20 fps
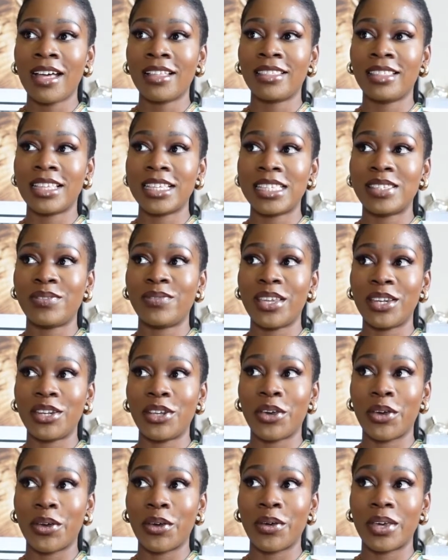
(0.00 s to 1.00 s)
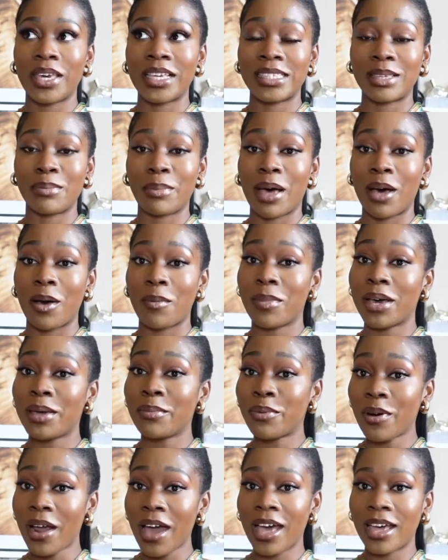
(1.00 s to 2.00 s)
this video is about my
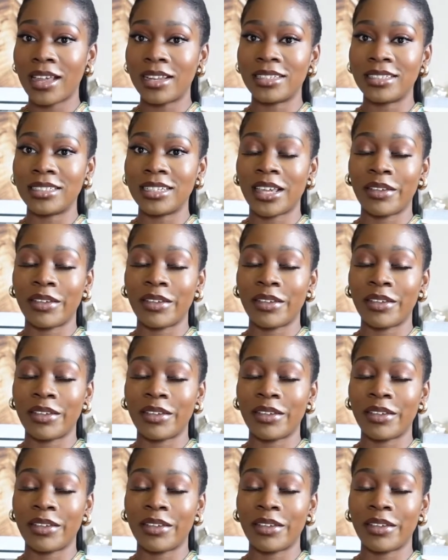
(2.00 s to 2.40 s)
brand.